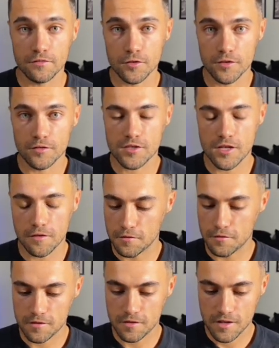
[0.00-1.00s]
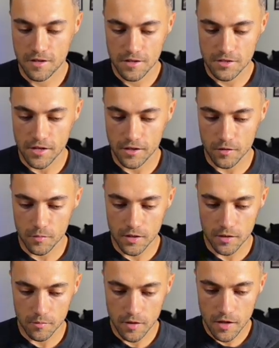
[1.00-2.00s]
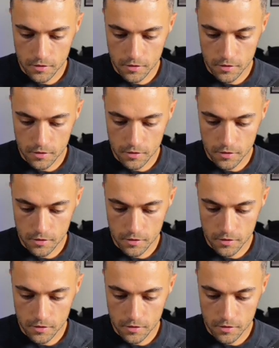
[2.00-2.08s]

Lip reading: for the sake of the meme.